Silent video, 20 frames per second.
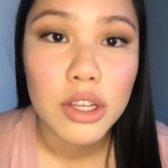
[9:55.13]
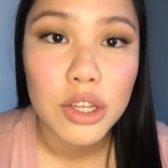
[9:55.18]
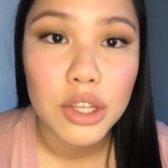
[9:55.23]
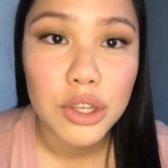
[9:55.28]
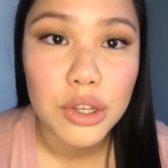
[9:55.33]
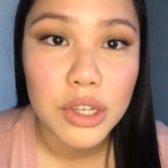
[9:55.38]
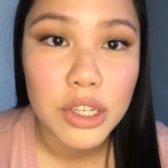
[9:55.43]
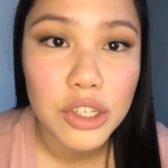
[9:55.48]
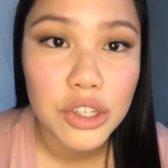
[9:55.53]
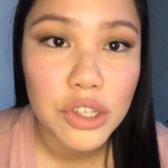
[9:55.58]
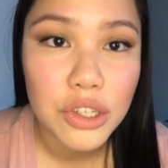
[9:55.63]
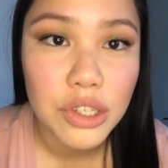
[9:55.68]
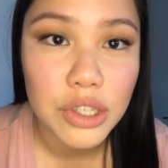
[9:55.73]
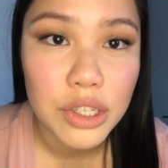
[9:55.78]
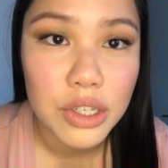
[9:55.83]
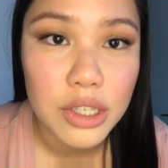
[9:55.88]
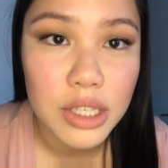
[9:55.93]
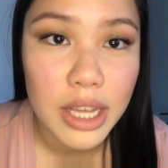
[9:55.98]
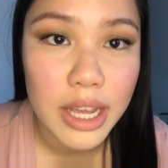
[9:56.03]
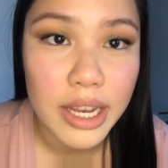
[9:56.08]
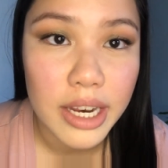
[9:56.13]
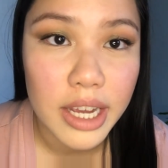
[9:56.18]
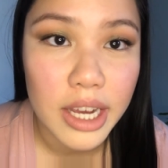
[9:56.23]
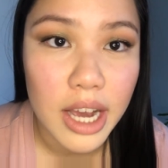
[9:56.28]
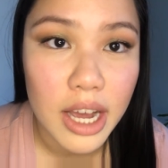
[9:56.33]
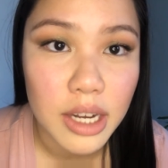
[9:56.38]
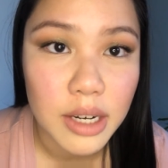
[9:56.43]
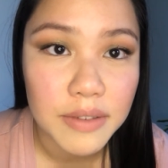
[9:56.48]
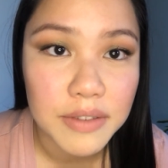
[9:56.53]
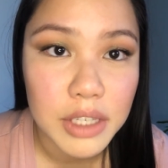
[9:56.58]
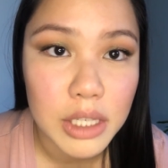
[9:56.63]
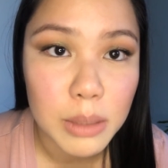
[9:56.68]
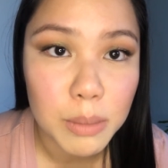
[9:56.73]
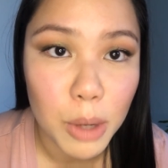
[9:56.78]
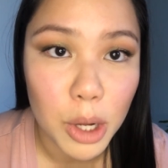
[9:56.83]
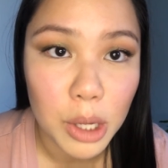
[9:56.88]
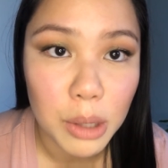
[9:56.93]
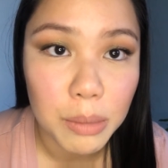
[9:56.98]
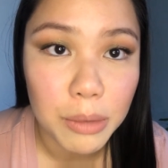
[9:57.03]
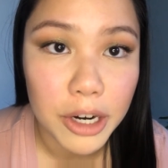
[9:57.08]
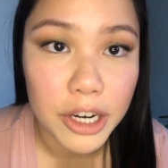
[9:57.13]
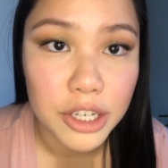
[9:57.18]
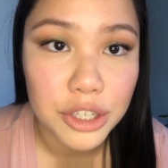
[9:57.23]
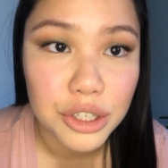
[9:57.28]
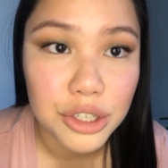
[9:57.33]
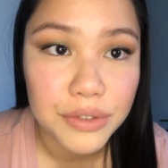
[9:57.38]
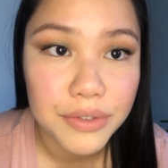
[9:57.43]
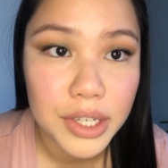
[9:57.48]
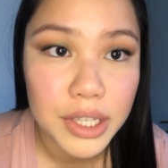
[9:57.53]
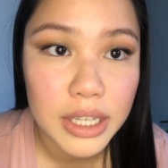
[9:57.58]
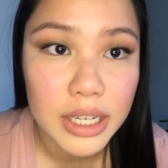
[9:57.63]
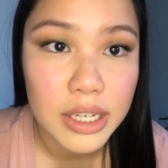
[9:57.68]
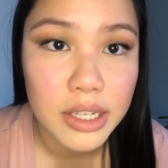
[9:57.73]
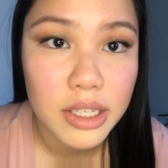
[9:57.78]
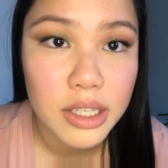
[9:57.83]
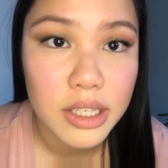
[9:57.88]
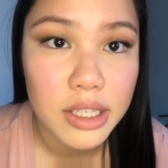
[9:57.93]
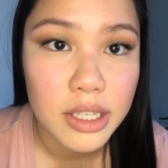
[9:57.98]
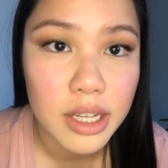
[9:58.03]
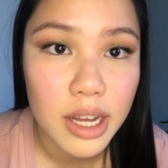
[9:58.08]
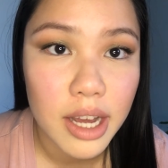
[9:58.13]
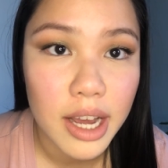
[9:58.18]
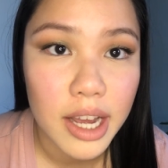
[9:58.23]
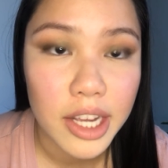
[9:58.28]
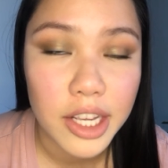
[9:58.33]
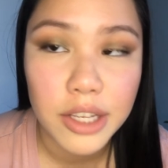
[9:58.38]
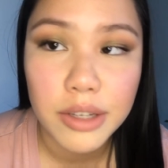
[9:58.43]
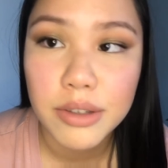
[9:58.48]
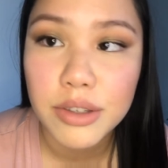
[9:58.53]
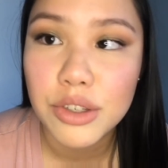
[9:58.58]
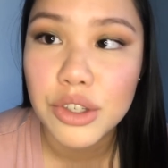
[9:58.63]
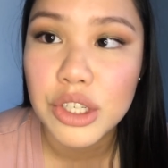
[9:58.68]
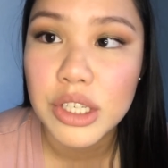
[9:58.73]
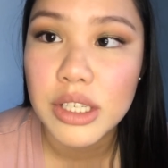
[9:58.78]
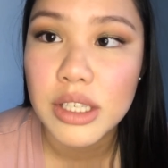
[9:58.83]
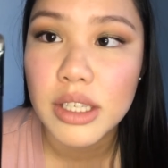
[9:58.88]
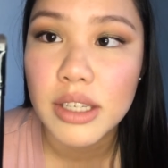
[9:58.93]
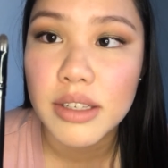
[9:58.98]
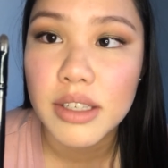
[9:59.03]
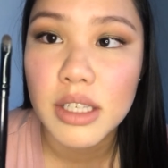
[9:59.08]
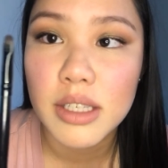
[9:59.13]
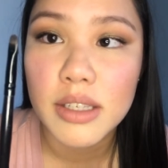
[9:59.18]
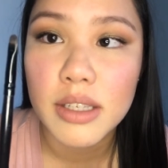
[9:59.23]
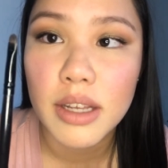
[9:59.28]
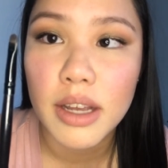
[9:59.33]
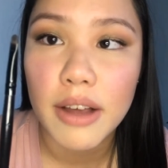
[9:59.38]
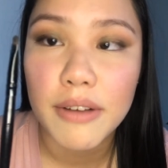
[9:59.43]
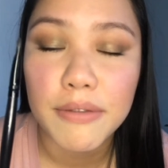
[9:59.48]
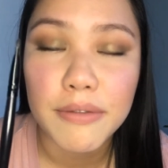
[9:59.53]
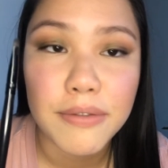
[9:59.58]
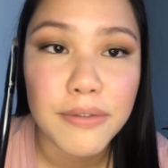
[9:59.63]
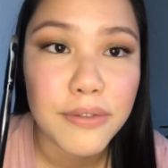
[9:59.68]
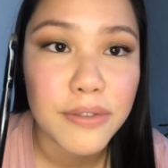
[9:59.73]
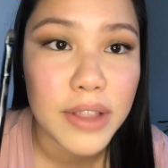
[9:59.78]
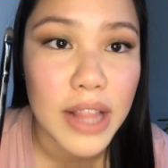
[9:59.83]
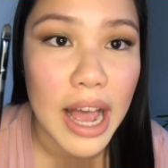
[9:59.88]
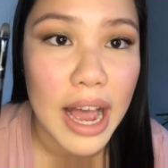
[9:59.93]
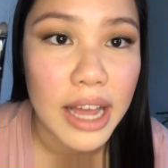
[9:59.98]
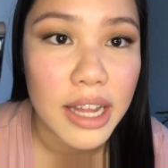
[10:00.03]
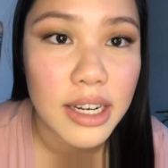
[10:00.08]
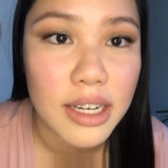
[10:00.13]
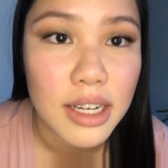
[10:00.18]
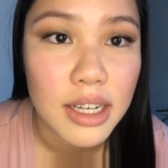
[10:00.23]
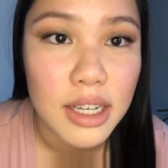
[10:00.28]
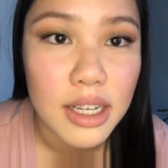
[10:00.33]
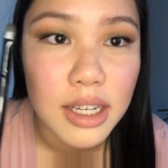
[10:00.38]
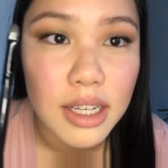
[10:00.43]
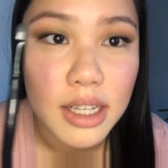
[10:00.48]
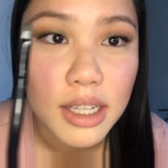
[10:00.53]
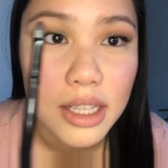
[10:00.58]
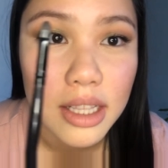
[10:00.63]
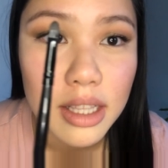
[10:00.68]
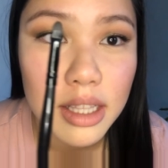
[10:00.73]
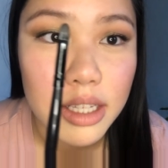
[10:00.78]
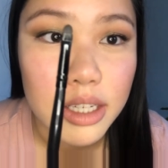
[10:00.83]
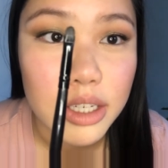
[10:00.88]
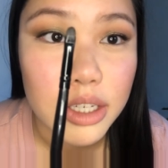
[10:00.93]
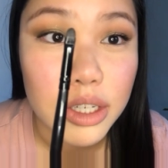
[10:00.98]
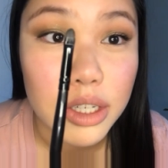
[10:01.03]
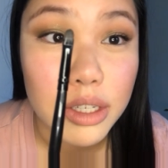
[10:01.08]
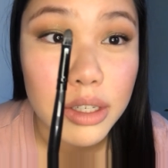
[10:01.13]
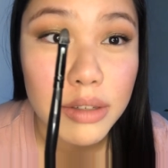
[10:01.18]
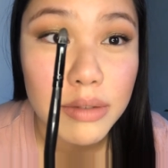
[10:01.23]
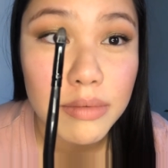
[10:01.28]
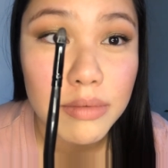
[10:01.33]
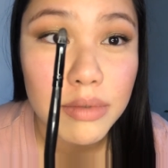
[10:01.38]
You can just use any kind of small brush for this. I use just a flat little